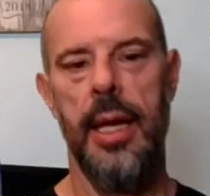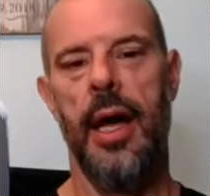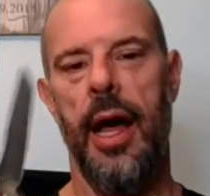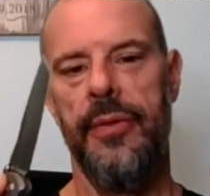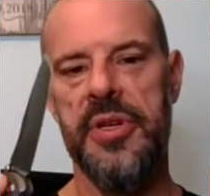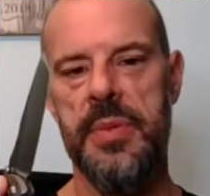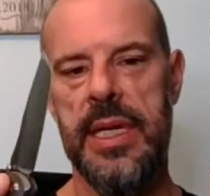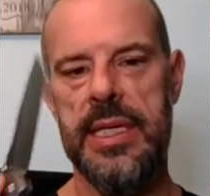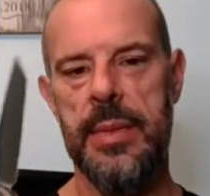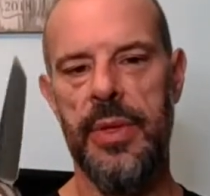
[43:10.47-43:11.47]
Offers me a
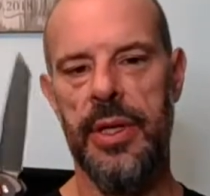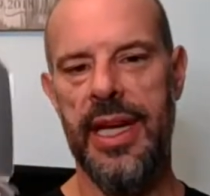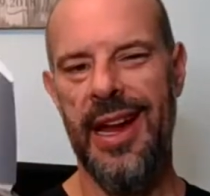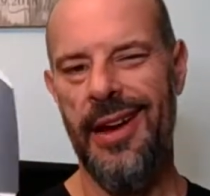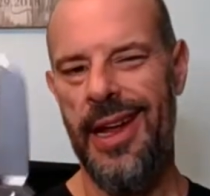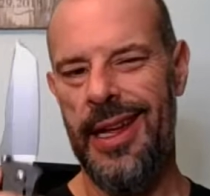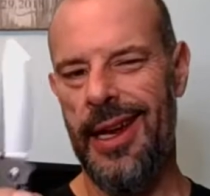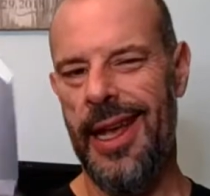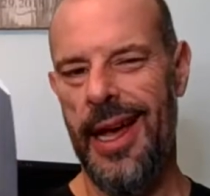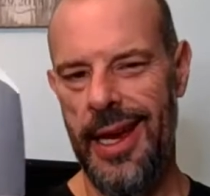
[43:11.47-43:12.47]
similar carrying and
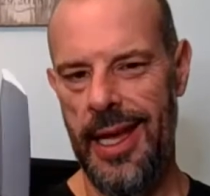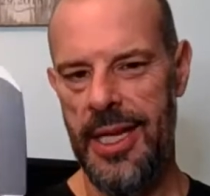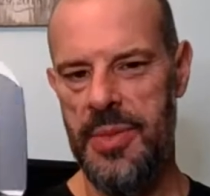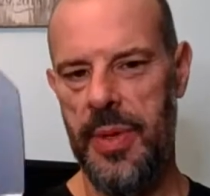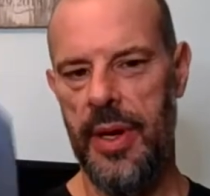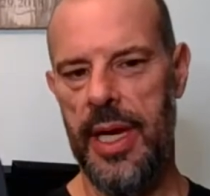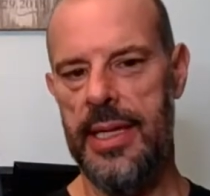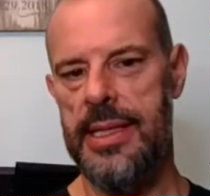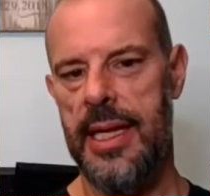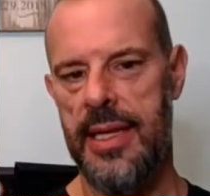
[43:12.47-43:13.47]
cutting
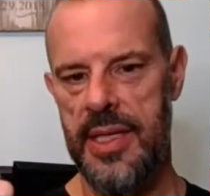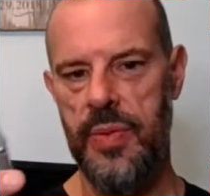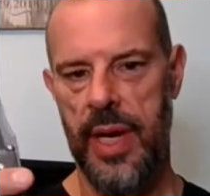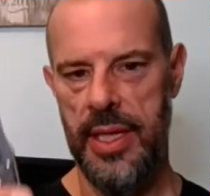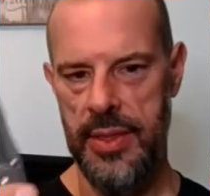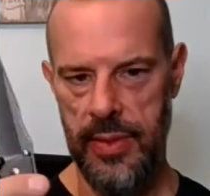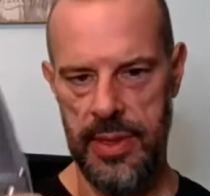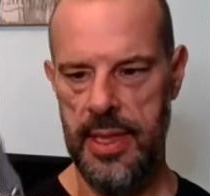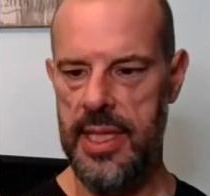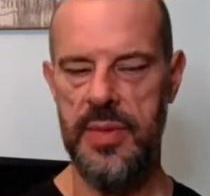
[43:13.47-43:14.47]
experience. And this one I do.
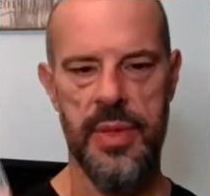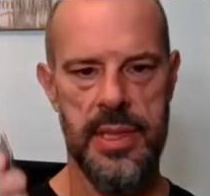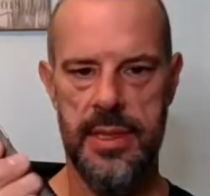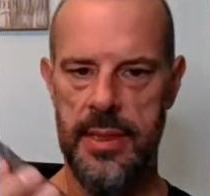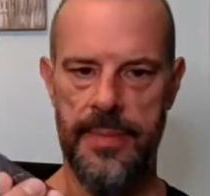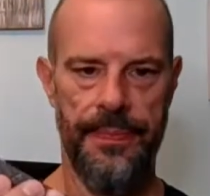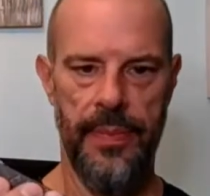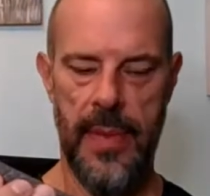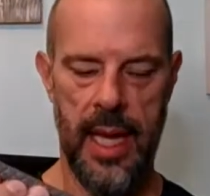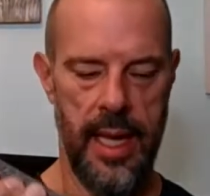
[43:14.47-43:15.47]
This was
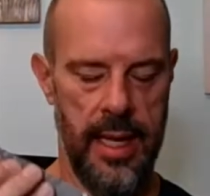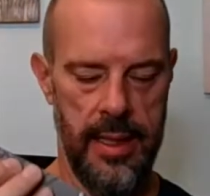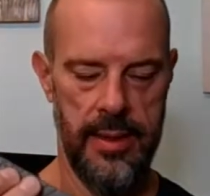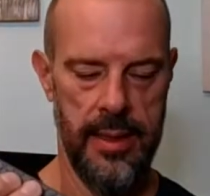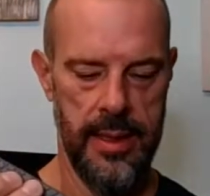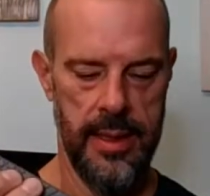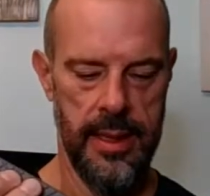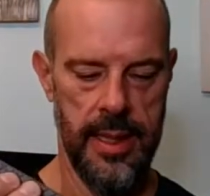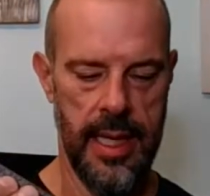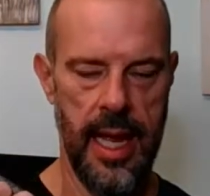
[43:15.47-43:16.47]
the
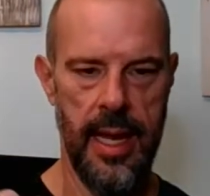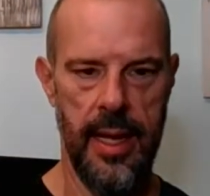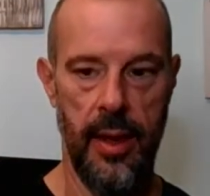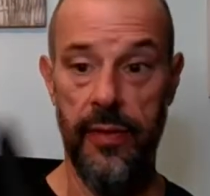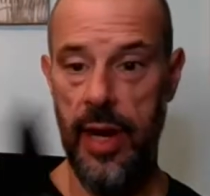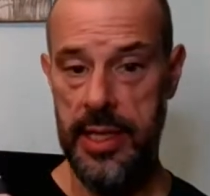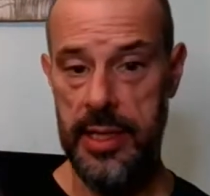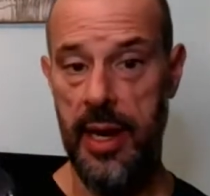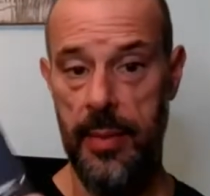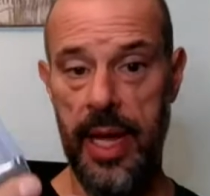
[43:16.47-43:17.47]
guy over on
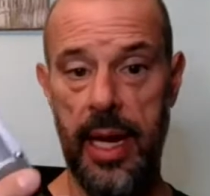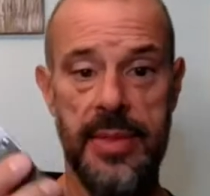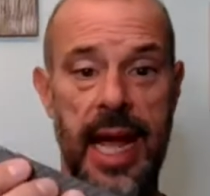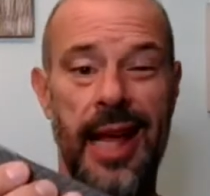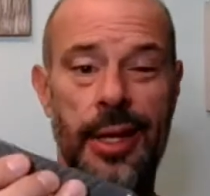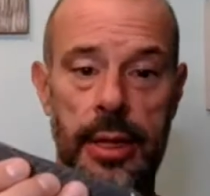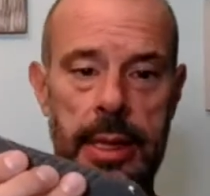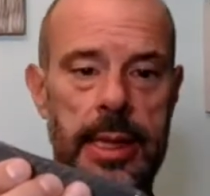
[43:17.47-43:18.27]
Instagram, a guy named Tyler.